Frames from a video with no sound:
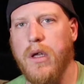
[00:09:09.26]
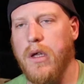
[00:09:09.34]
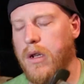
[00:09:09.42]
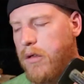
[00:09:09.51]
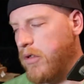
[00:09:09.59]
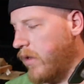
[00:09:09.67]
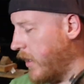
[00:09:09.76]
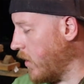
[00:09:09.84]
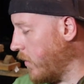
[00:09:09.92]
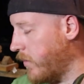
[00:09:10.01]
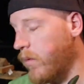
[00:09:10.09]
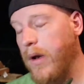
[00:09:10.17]
And until I
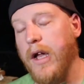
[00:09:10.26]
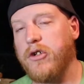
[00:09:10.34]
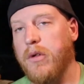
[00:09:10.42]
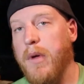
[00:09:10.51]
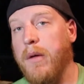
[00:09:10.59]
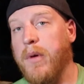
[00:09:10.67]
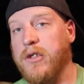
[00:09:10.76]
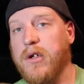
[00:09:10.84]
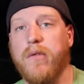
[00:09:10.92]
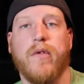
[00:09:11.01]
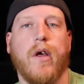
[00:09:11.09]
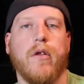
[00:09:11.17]
go through and actually make
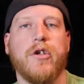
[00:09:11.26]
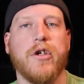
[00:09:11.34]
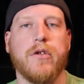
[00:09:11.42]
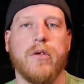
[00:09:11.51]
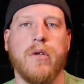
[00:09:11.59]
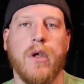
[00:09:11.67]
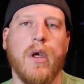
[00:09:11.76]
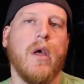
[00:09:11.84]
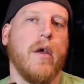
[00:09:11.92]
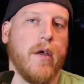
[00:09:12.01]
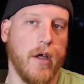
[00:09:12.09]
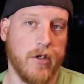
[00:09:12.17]
myself another chisel,
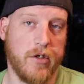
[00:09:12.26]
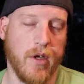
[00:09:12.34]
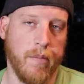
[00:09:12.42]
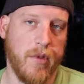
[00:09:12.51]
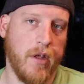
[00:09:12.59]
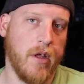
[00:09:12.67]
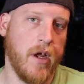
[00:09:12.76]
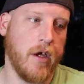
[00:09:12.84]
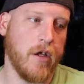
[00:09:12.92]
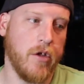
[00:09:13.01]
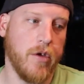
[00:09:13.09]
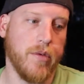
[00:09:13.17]
it's something that I
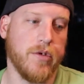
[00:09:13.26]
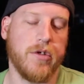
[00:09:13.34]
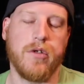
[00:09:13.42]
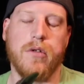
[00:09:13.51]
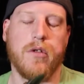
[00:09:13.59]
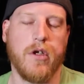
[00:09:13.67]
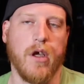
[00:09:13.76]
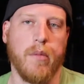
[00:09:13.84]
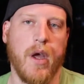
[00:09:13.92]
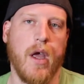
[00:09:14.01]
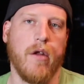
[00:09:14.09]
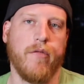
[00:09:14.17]
can use to get
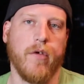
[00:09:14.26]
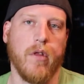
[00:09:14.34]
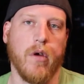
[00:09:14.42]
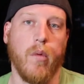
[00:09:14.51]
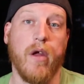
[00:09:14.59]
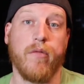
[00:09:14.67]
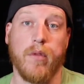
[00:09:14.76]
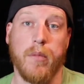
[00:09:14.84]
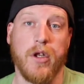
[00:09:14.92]
my hand further away from the